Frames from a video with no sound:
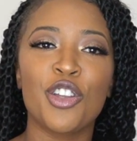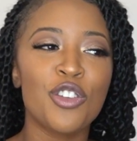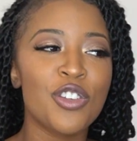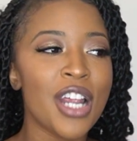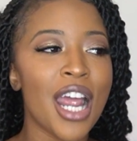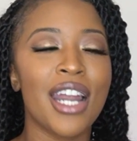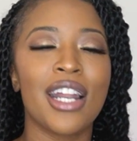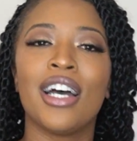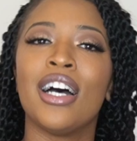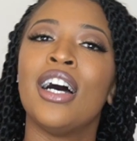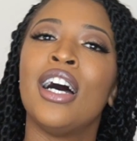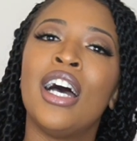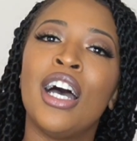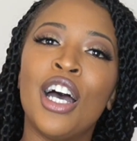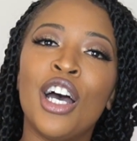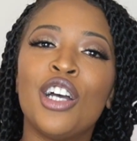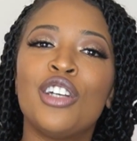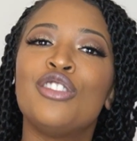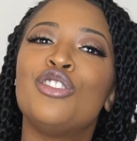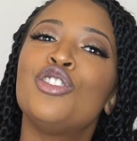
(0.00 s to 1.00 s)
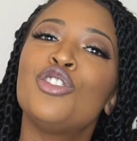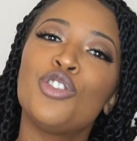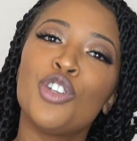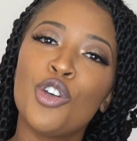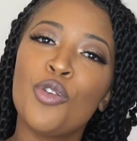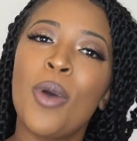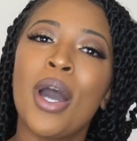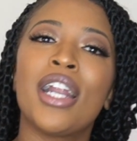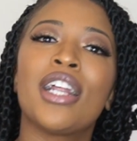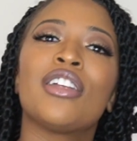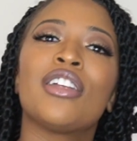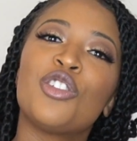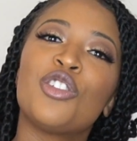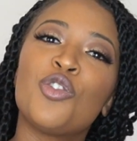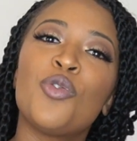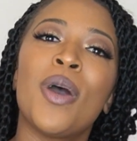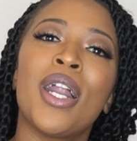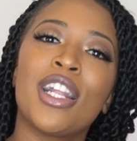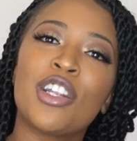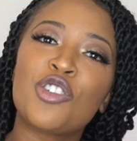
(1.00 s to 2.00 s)
You trying to, you
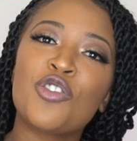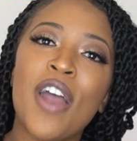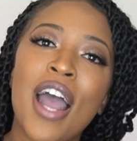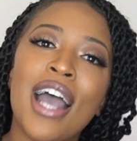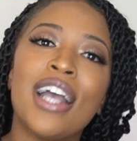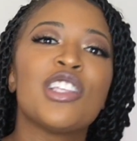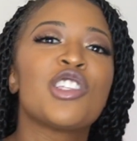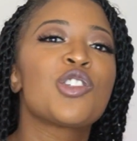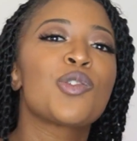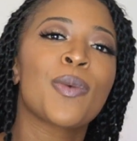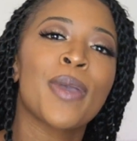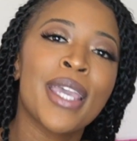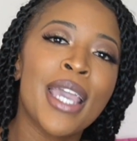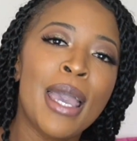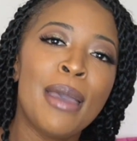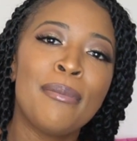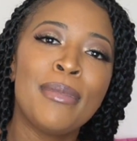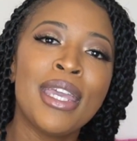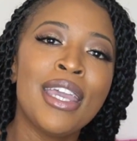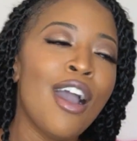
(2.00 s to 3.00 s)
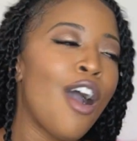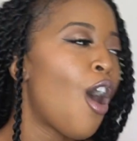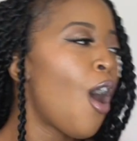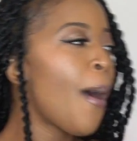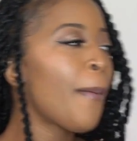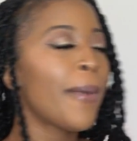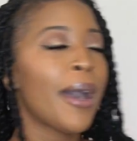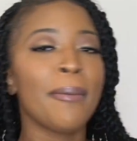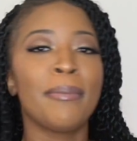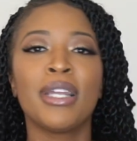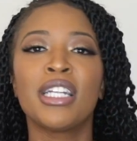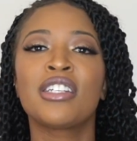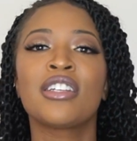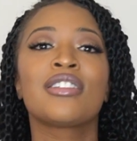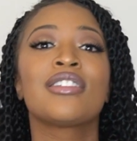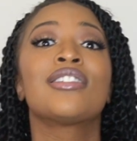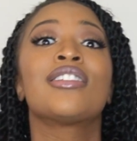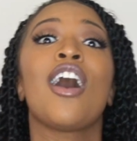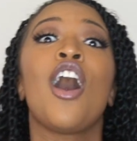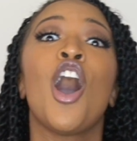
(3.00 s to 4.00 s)
wanna try and swing at me? All my
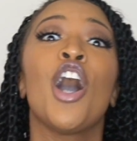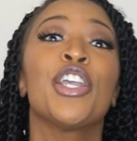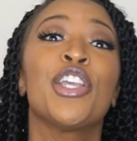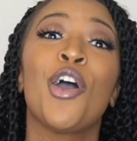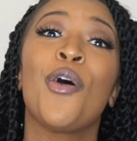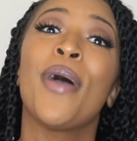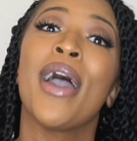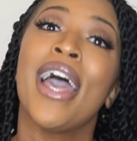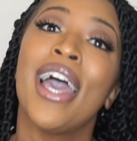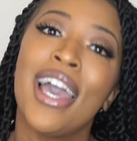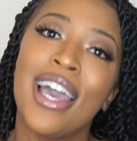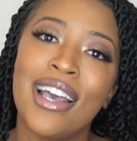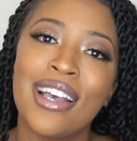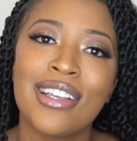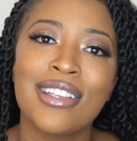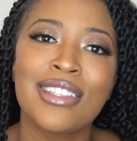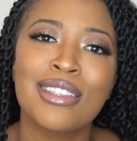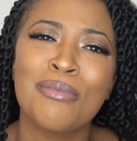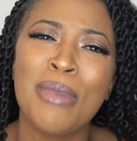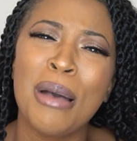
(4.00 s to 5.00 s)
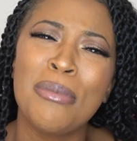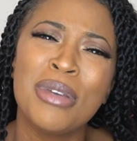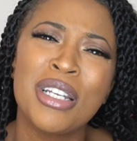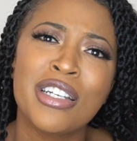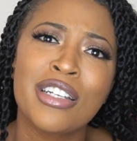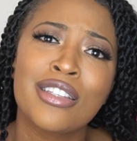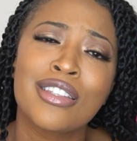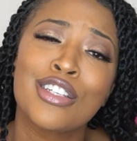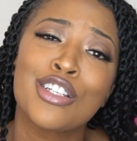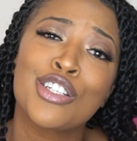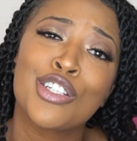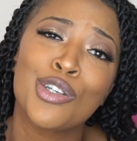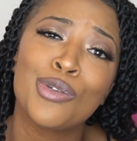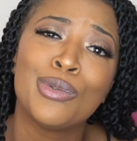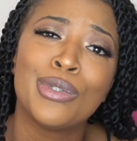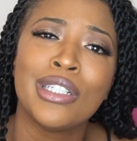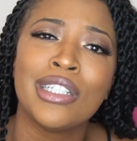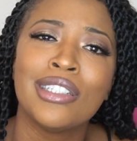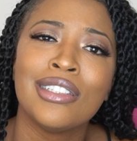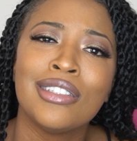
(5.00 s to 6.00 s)
bitches is on your ass. My bitches is
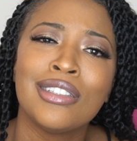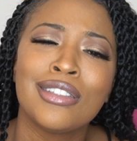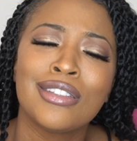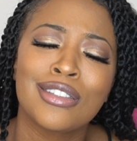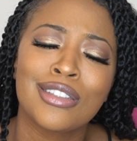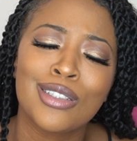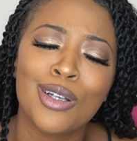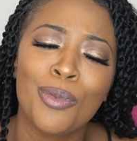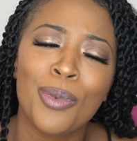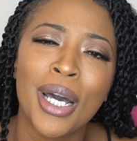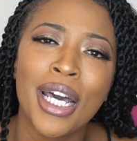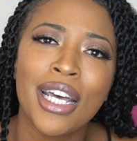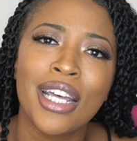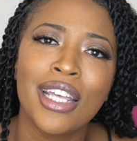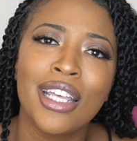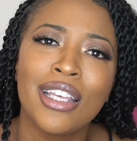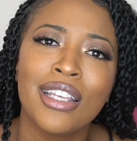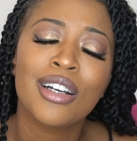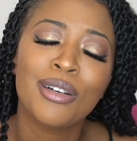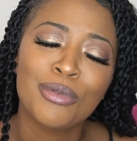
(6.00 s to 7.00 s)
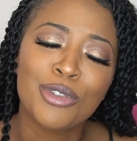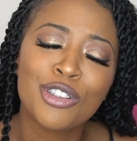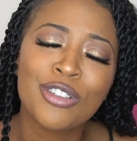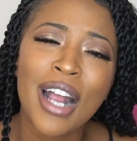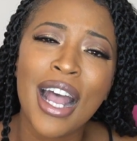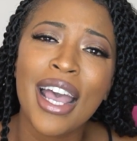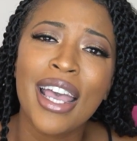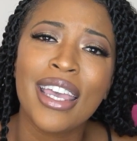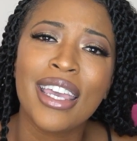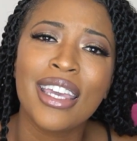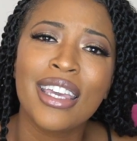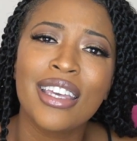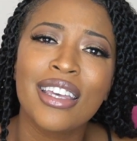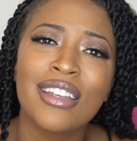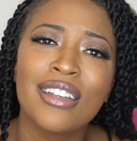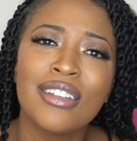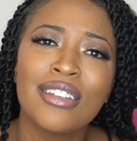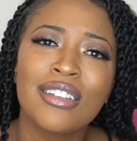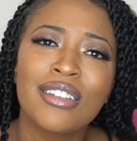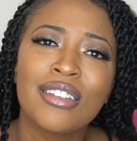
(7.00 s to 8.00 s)
shooters. So what? Come try
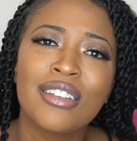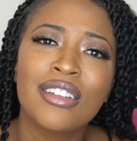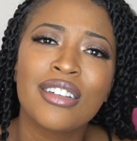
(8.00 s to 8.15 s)
it.